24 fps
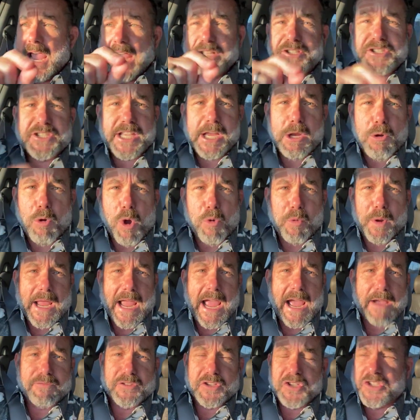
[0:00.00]
and see what
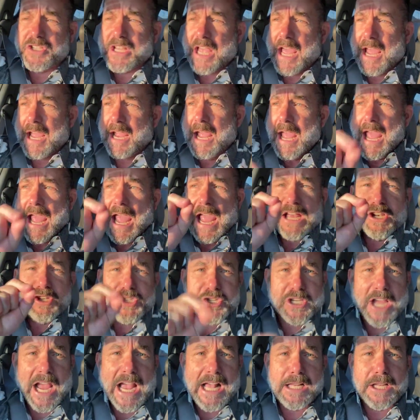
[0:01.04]
we have to say,
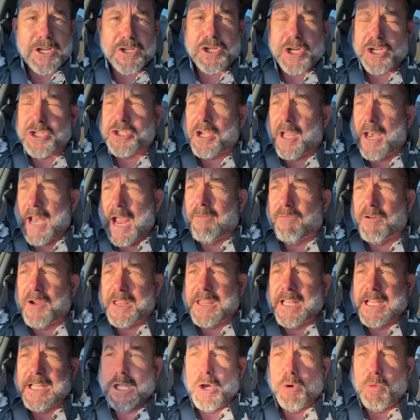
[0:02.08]
and challenge us on
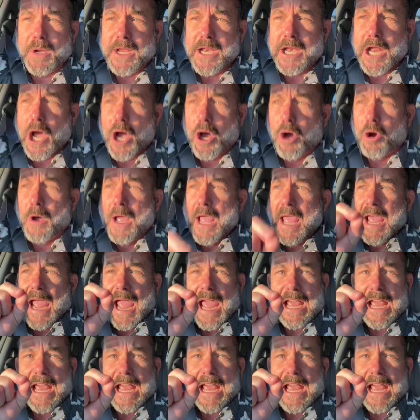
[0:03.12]
everything that we know,